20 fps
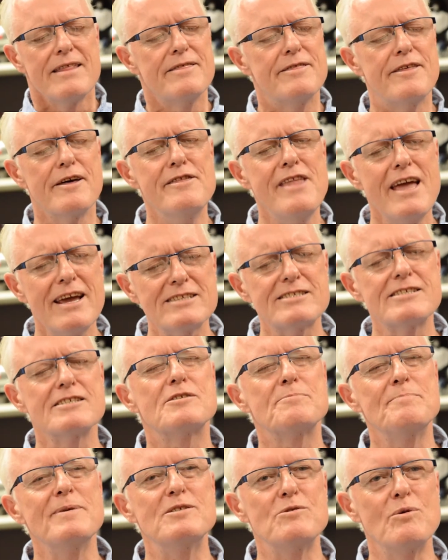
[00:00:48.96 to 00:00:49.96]
The
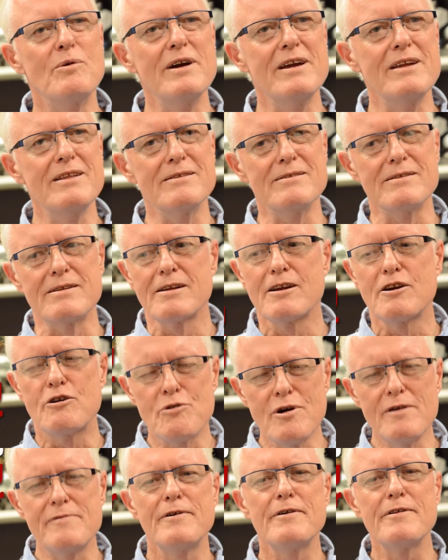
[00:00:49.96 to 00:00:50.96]
nexus between
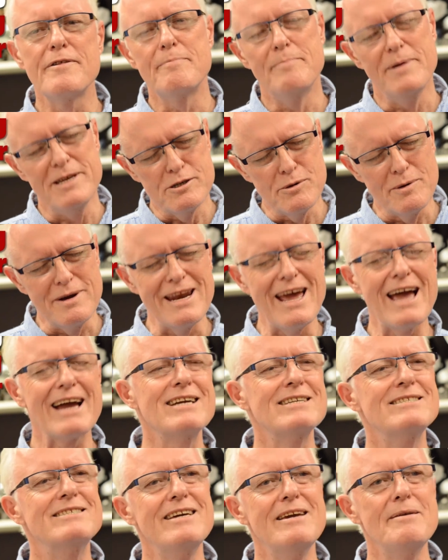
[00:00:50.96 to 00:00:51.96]
Griffith, between
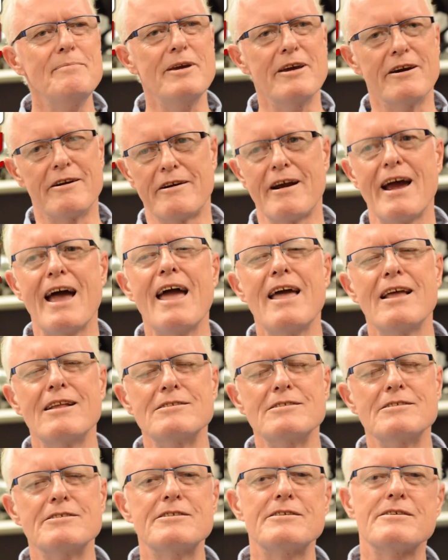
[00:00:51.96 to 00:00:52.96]
academia
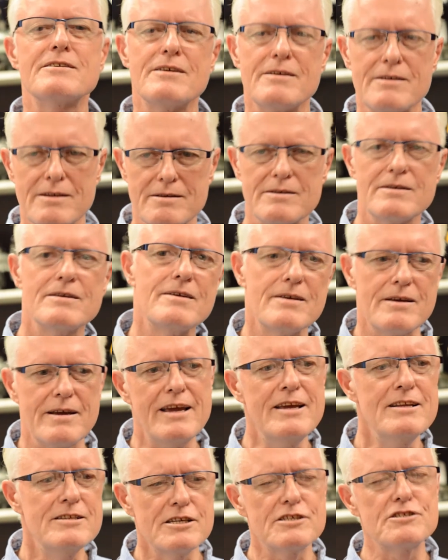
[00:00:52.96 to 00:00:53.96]
and
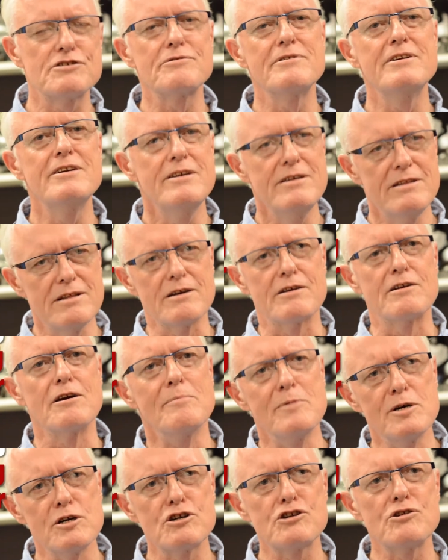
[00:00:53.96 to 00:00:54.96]
industry, the
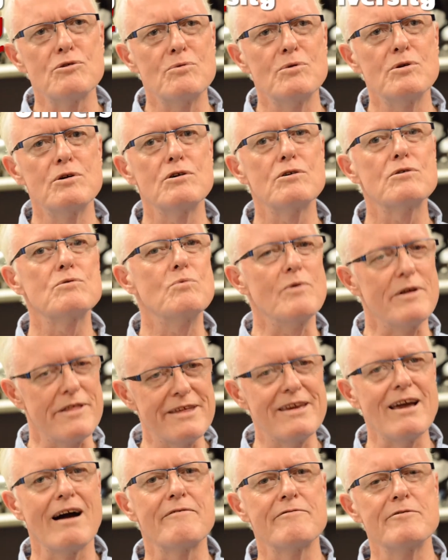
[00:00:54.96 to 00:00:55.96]
commercial world
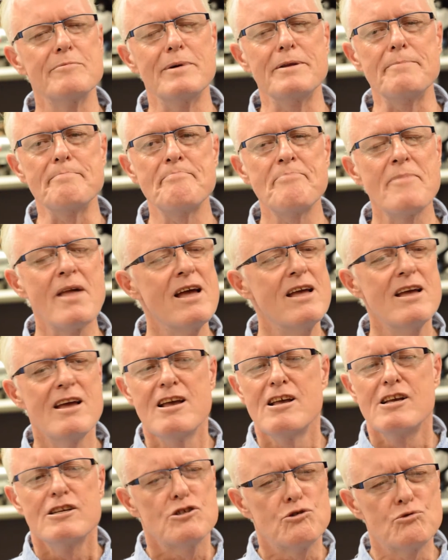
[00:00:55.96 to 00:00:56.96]
with government,
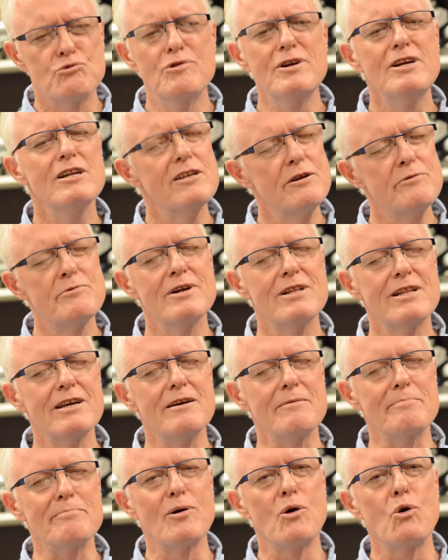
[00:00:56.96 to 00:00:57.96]
it's really,
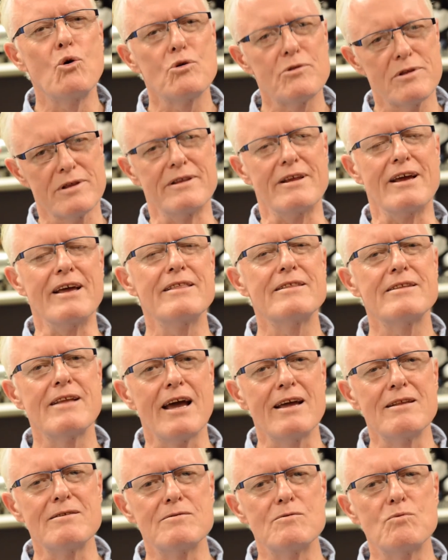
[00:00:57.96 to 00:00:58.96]
really important.
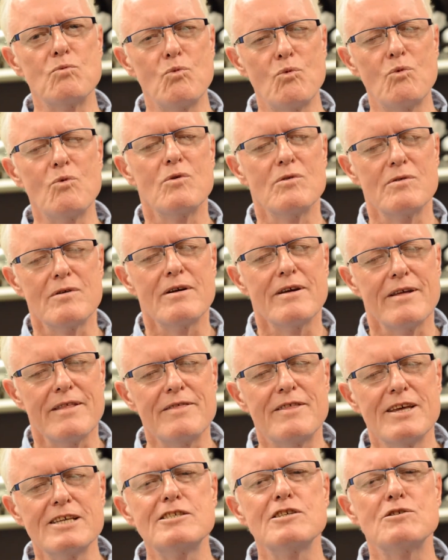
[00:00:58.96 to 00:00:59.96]
And
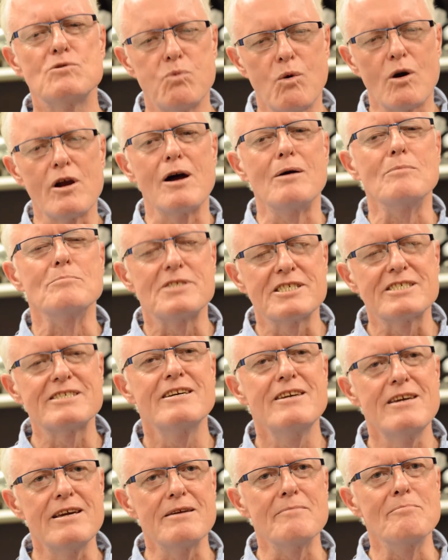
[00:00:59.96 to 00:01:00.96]
this is what I'm
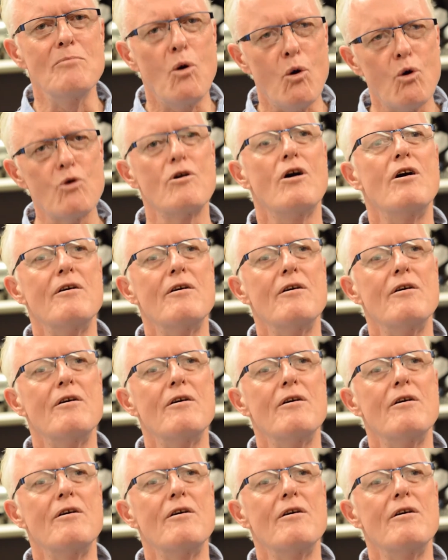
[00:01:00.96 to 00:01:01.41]
seeing more